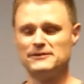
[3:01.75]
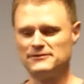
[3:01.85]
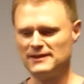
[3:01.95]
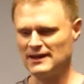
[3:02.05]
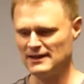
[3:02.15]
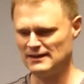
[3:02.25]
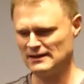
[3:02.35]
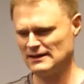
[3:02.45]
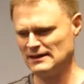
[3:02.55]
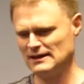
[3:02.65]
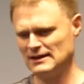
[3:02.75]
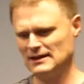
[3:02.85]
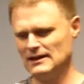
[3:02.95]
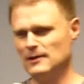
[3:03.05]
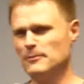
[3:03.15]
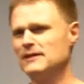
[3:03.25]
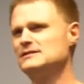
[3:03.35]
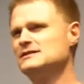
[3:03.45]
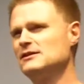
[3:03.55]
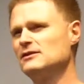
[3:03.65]
8:15. But
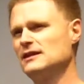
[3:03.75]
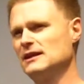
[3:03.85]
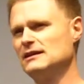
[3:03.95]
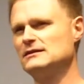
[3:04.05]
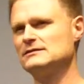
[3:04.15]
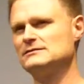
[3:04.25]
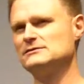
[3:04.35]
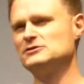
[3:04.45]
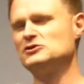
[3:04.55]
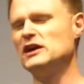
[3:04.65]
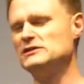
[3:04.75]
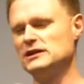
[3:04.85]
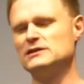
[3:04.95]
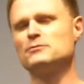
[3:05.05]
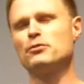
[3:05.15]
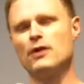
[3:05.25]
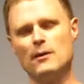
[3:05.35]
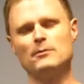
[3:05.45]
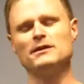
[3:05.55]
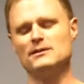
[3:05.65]
I still think judging is
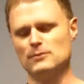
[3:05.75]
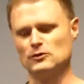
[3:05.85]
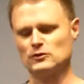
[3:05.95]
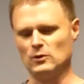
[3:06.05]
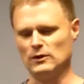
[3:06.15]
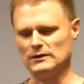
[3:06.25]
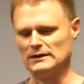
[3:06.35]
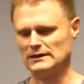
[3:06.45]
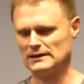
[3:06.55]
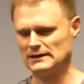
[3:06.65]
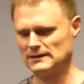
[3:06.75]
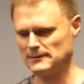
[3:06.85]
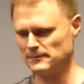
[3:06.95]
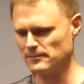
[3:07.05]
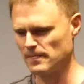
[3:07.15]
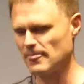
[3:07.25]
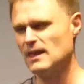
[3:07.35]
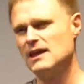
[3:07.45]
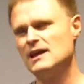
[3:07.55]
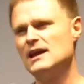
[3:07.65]
probably the most quoted.
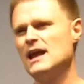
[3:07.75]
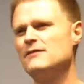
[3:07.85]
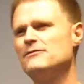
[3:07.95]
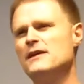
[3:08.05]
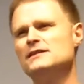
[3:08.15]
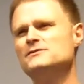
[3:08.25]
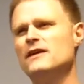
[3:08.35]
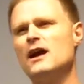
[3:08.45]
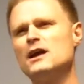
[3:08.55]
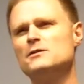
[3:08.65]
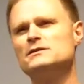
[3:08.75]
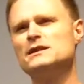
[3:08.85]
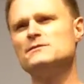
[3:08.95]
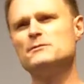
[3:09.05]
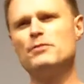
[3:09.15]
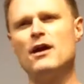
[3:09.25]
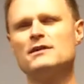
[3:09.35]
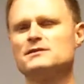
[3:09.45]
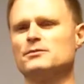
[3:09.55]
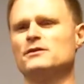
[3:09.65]
And at face value, it seems
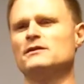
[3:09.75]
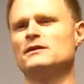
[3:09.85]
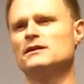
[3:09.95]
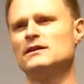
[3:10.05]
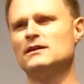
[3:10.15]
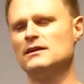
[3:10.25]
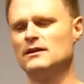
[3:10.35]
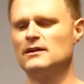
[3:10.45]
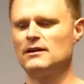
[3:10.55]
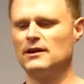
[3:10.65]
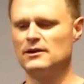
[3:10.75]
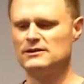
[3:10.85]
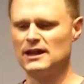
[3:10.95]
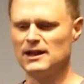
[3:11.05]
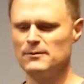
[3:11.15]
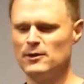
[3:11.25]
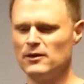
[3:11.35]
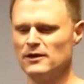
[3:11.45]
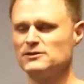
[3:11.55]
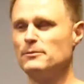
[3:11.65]
impossible. Are you telling
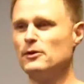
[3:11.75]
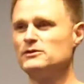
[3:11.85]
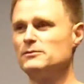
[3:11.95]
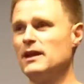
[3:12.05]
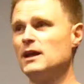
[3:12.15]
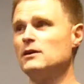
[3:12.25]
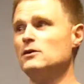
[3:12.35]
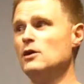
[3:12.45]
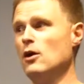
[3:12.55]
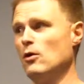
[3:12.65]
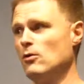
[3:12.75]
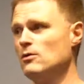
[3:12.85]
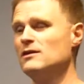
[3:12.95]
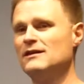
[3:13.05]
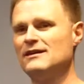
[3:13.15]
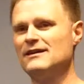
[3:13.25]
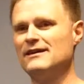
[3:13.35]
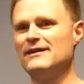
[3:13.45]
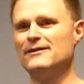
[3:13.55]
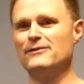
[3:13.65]
me we're supposed to make no
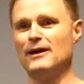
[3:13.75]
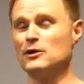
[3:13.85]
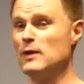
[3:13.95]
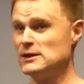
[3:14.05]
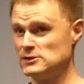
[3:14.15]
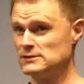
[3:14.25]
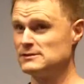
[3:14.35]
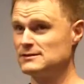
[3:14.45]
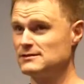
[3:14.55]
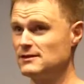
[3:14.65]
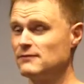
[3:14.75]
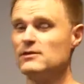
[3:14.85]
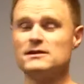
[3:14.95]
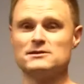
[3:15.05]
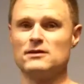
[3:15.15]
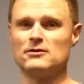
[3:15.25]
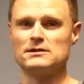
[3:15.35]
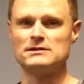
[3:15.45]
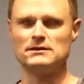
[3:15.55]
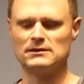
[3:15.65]
evaluations of the things
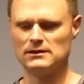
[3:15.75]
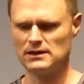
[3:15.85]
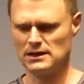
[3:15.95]
around us?